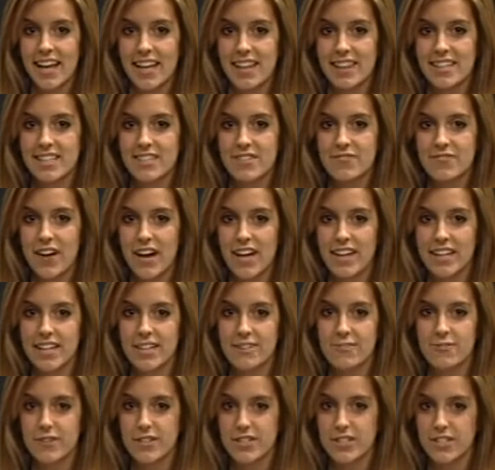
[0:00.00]
This
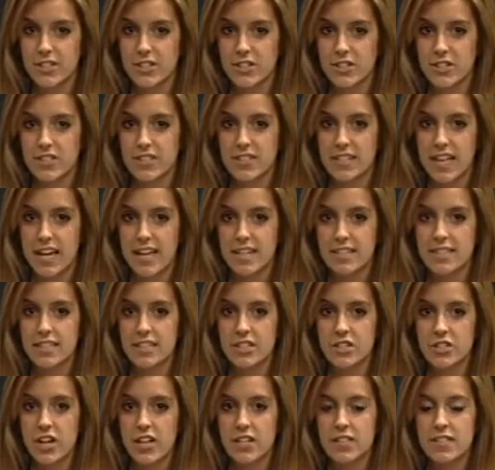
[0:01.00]
finding, researchers say,
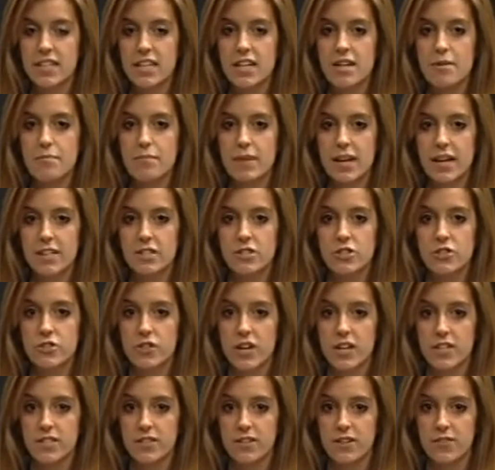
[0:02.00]
suggests that a man's
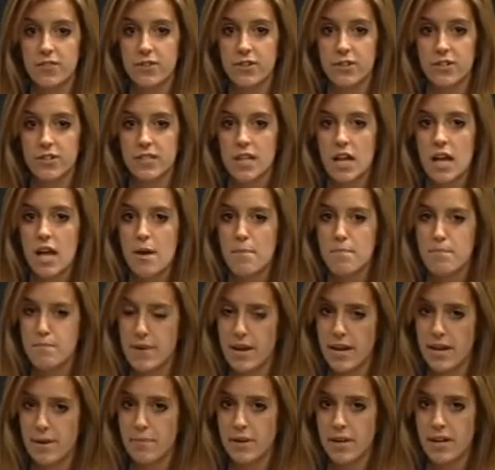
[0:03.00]
stress levels
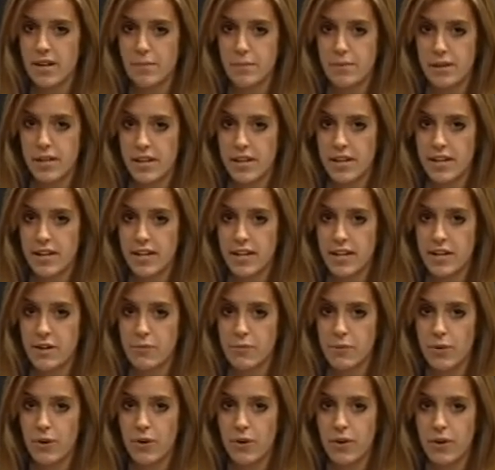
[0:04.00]
may play a key
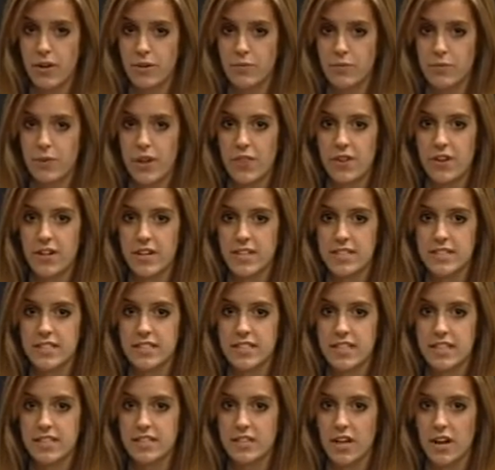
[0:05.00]
role in whether his
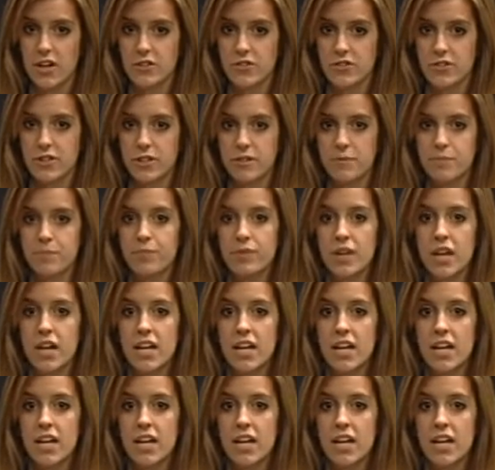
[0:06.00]
testosterone